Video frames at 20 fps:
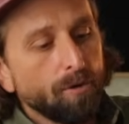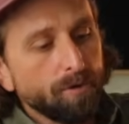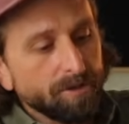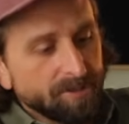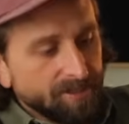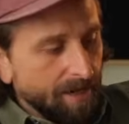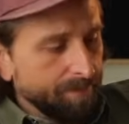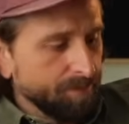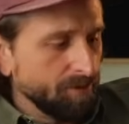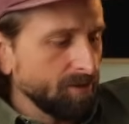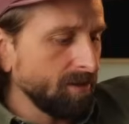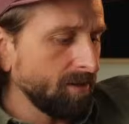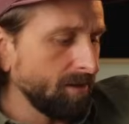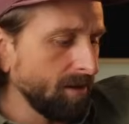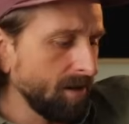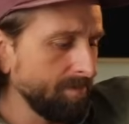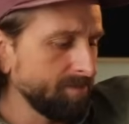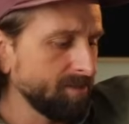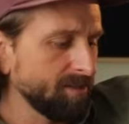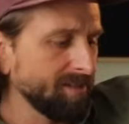Reception
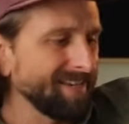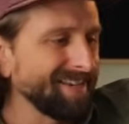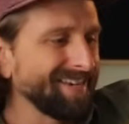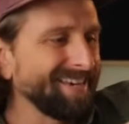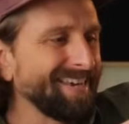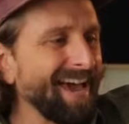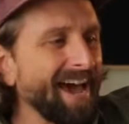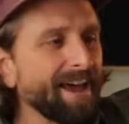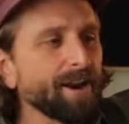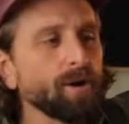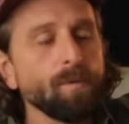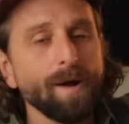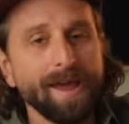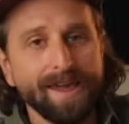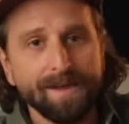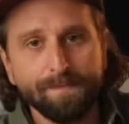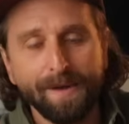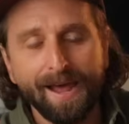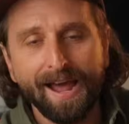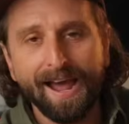Club's
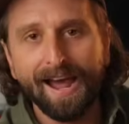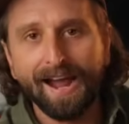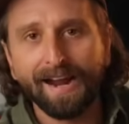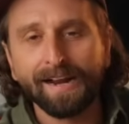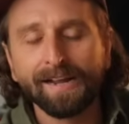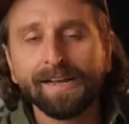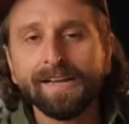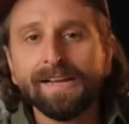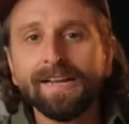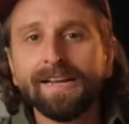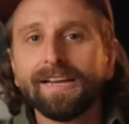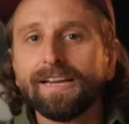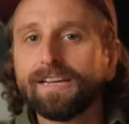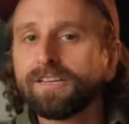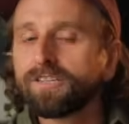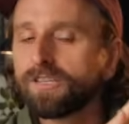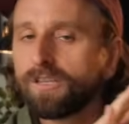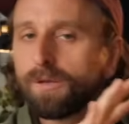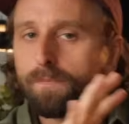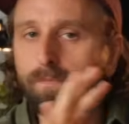getaway bag
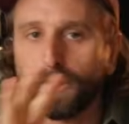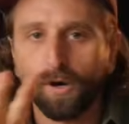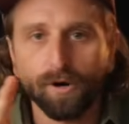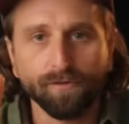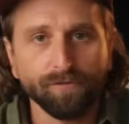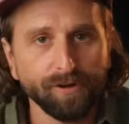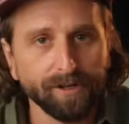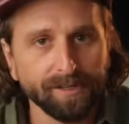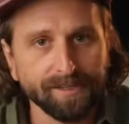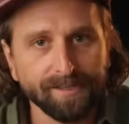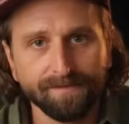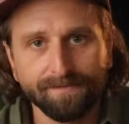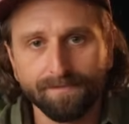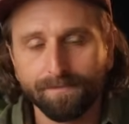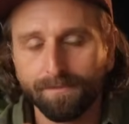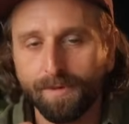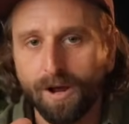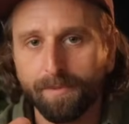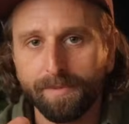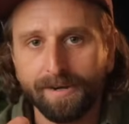is the perfect
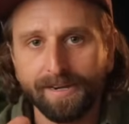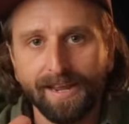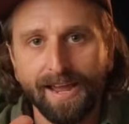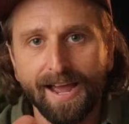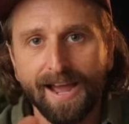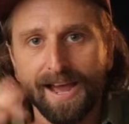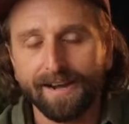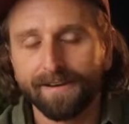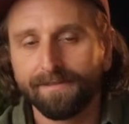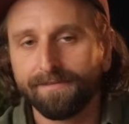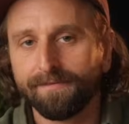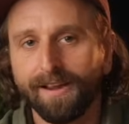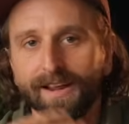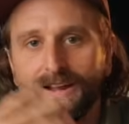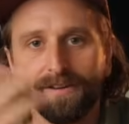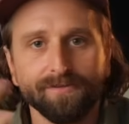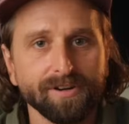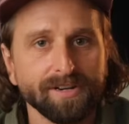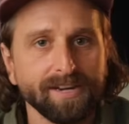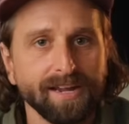mom and dad
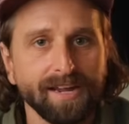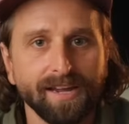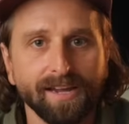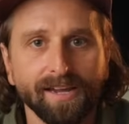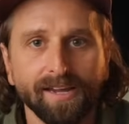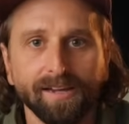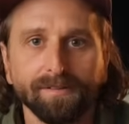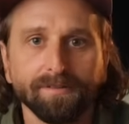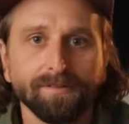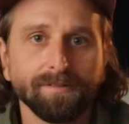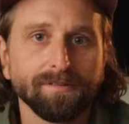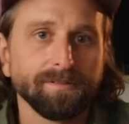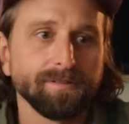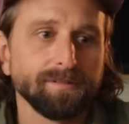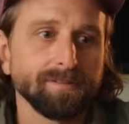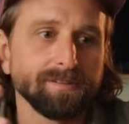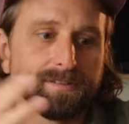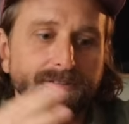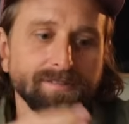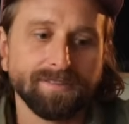everyday
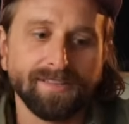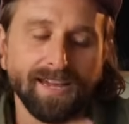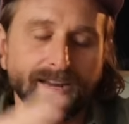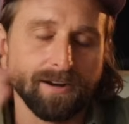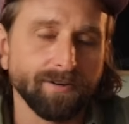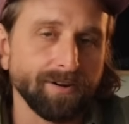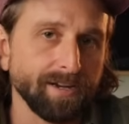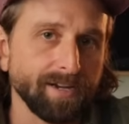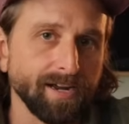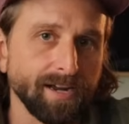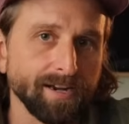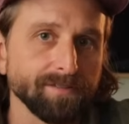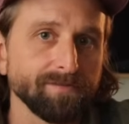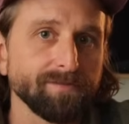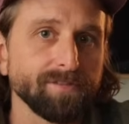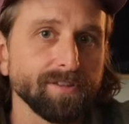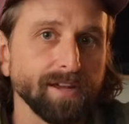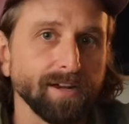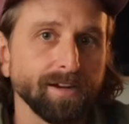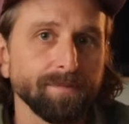carry kind of
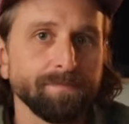thing.